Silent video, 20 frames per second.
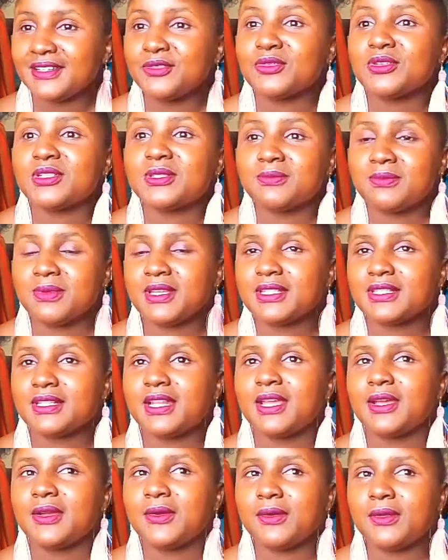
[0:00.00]
Your space,
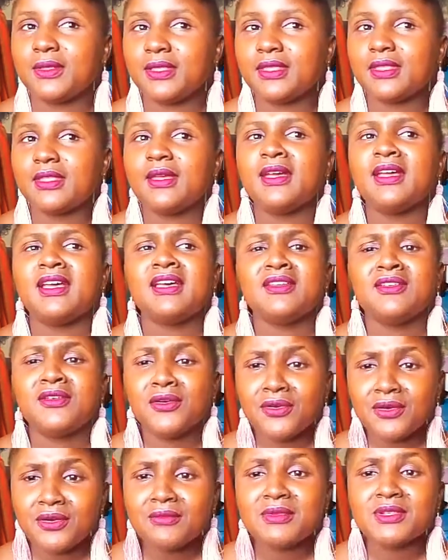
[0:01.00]
like
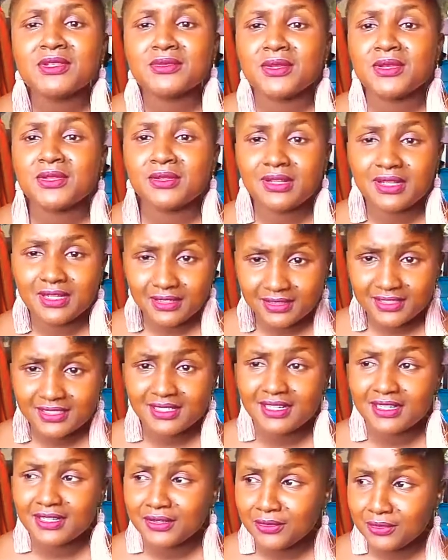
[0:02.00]
your home, is where you
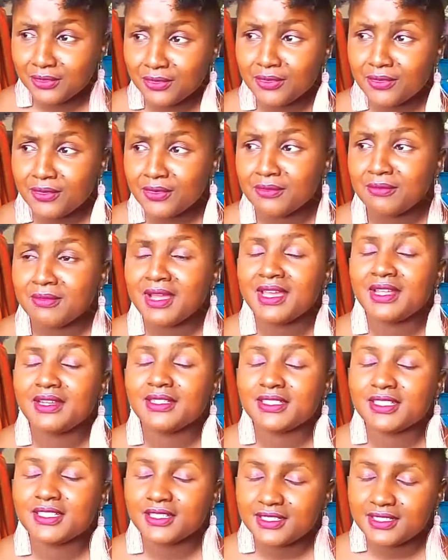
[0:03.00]
literally go home
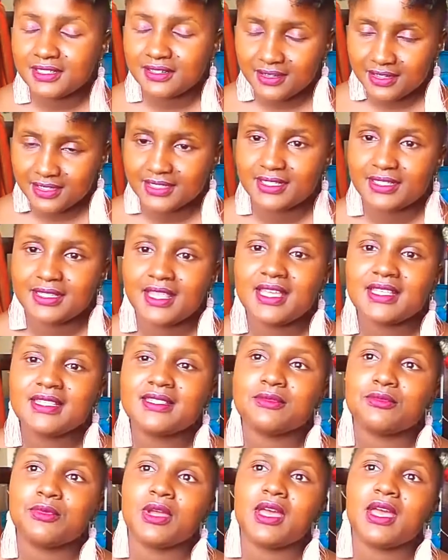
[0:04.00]
and just rest.
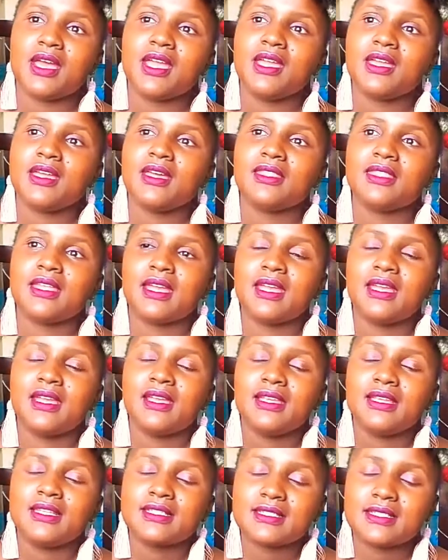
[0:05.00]
That's where
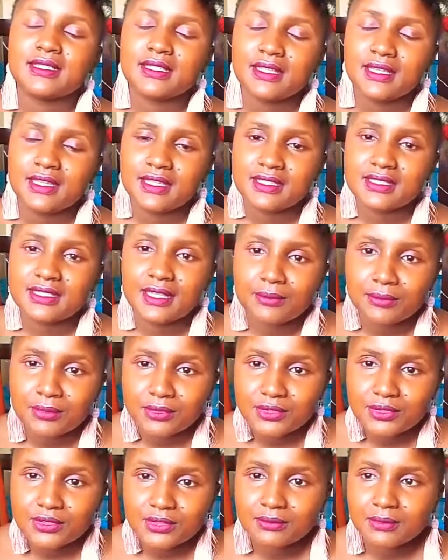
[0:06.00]
it's it's
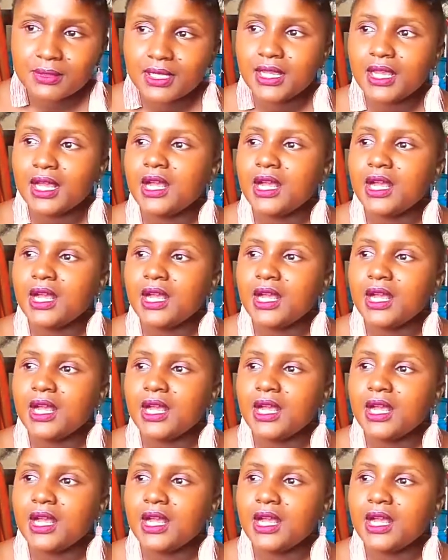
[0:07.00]
supposed to be